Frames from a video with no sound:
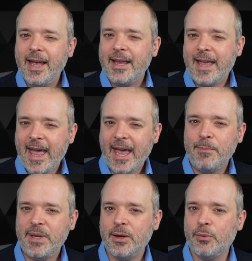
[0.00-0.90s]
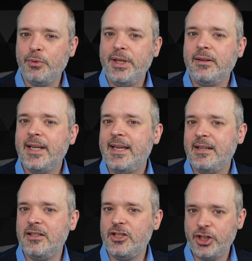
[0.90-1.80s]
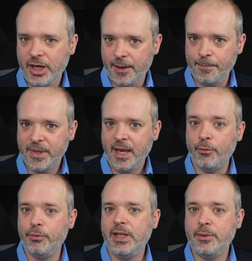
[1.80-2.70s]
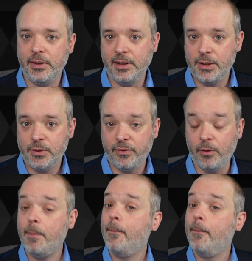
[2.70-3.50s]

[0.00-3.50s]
can be a real hidden gem and really, really useful.